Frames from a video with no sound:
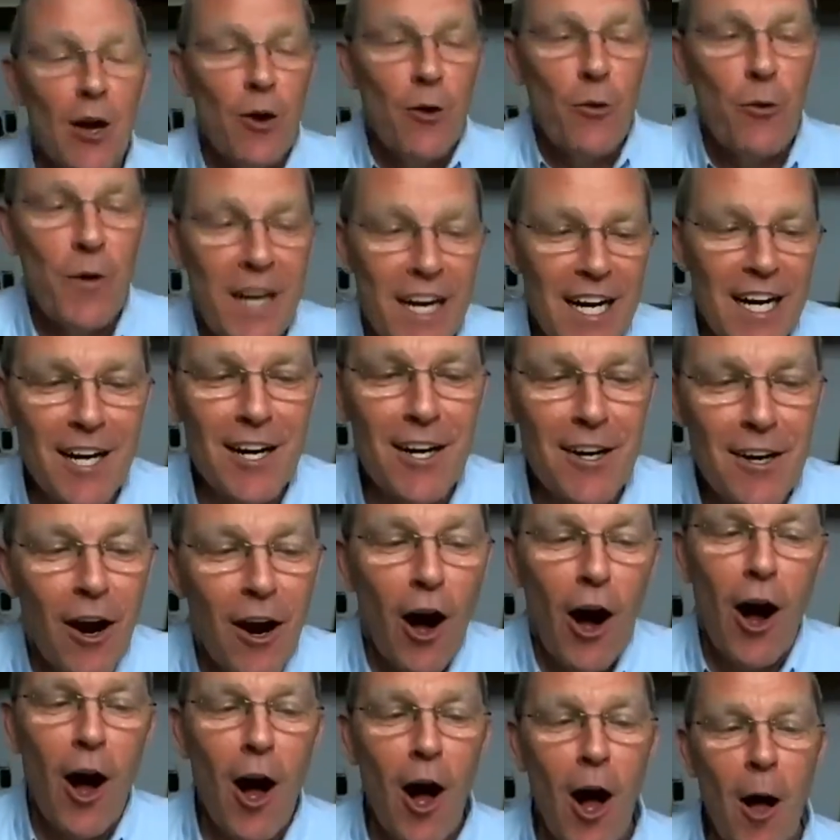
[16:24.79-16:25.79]
we're
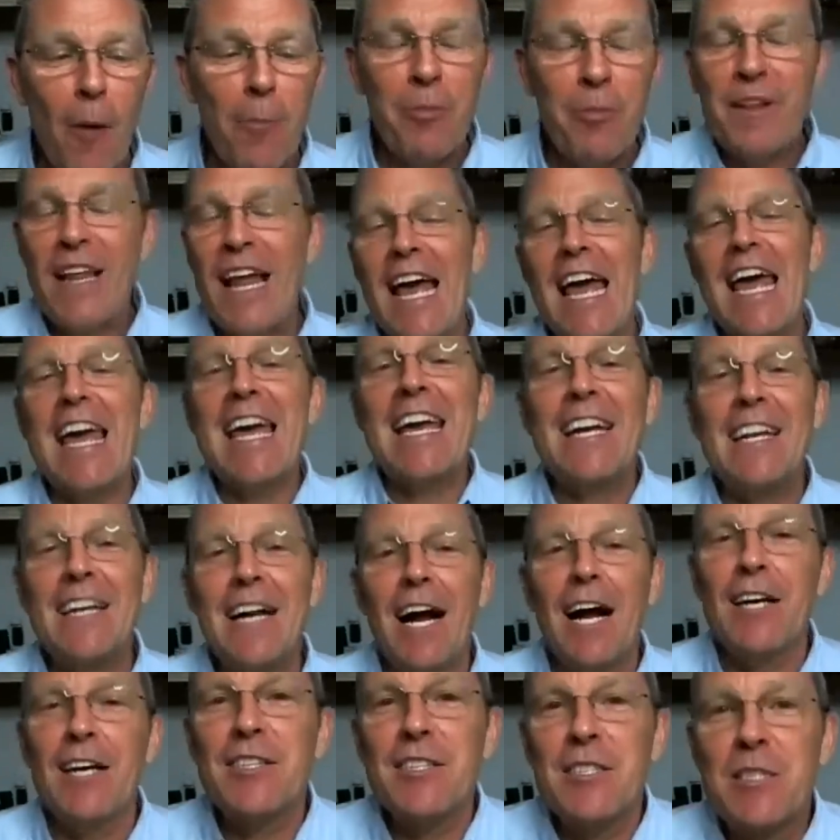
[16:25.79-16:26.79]
all playing
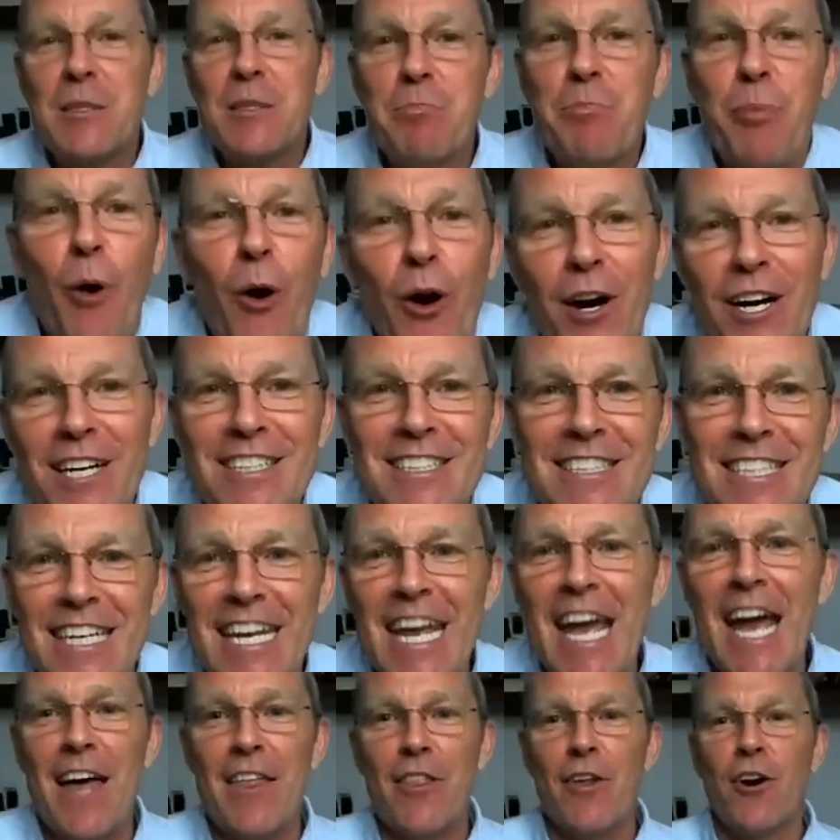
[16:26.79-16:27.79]
a sport
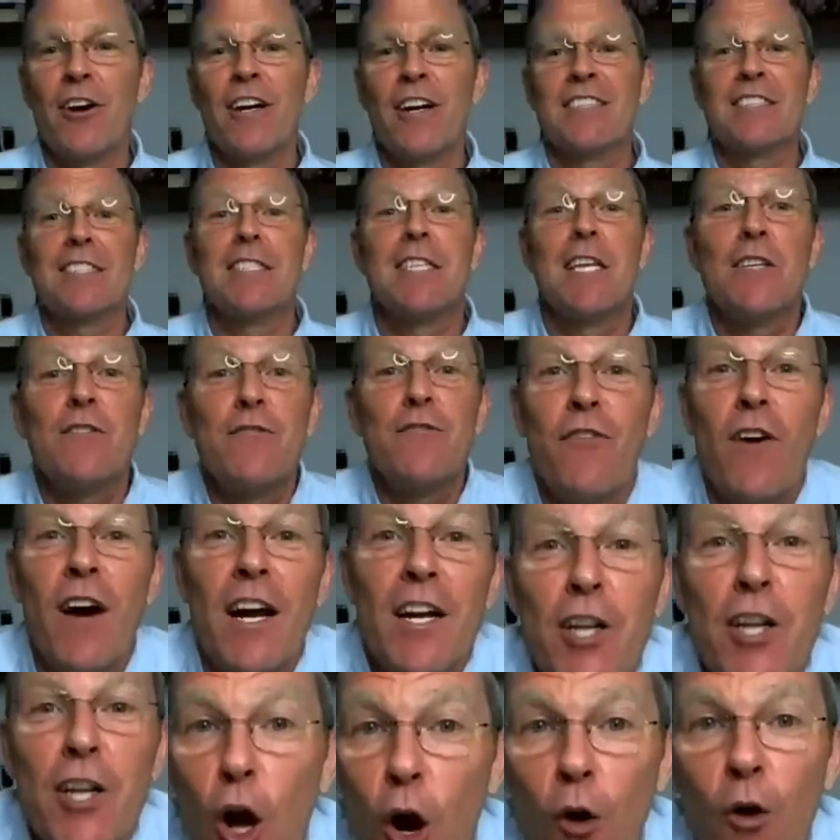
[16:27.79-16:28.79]
together. Isn't this
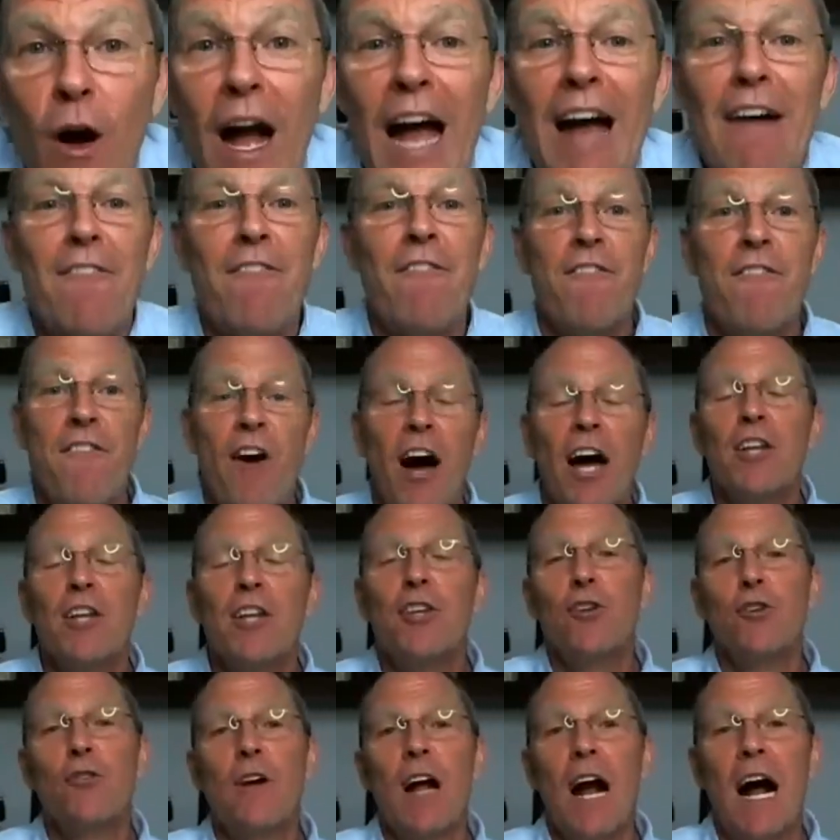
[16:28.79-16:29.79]
fun? Go have fun,
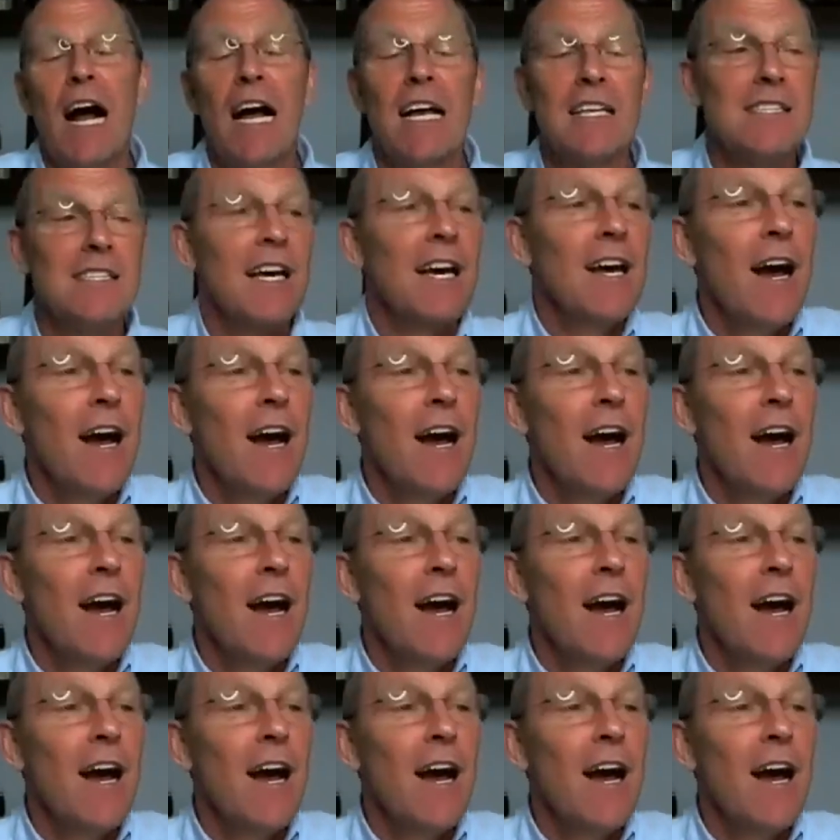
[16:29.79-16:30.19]
you guys.